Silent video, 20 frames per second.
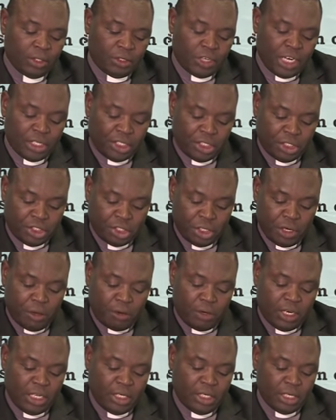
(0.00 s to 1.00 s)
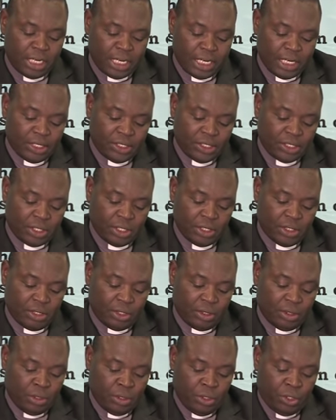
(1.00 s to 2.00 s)
Traditional leaders
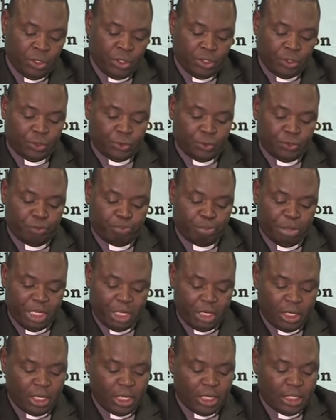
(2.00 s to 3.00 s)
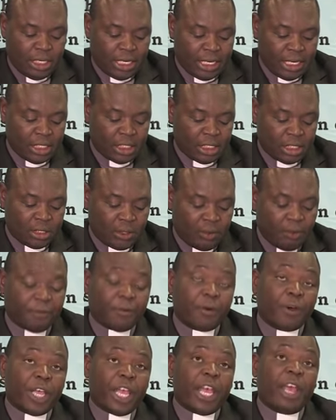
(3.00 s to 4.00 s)
should be leaders
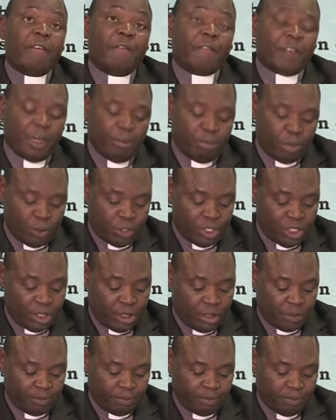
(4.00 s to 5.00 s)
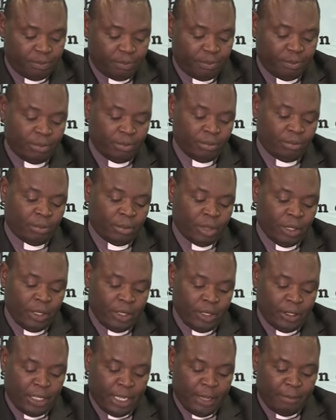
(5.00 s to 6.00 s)
for everybody.
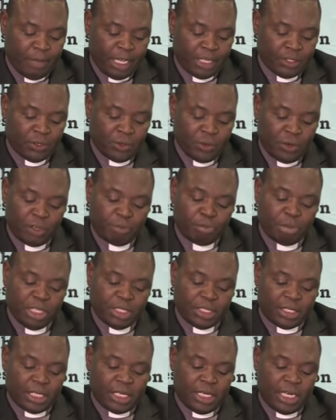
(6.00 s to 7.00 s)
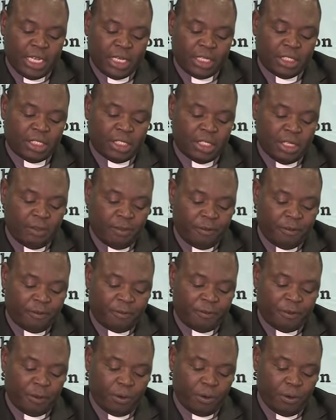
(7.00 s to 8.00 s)
They must not be
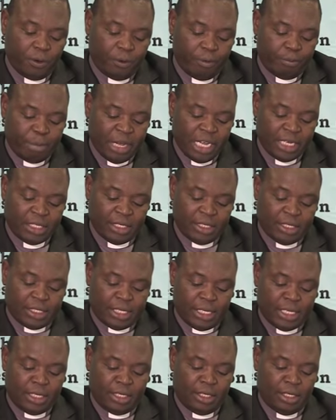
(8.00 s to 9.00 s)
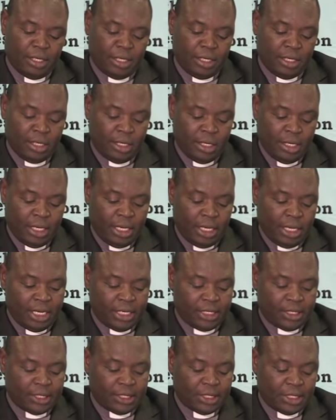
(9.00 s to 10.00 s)
selective or partisan
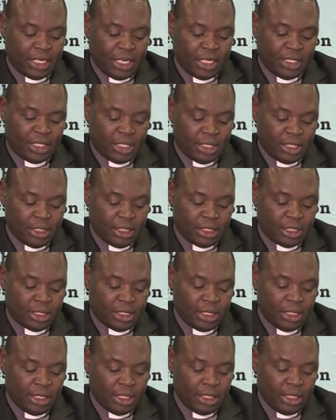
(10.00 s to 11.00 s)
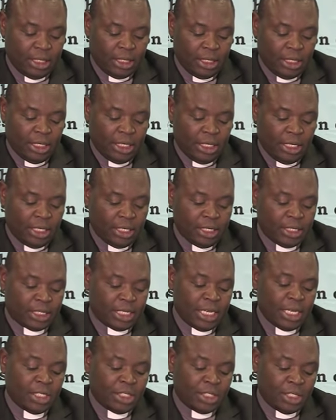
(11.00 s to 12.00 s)
as stated in
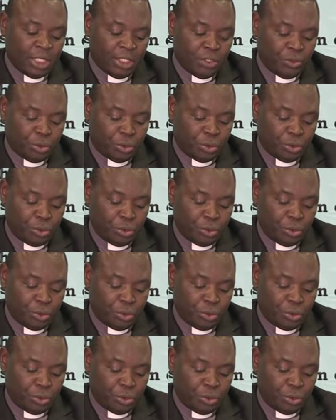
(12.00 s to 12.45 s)
Section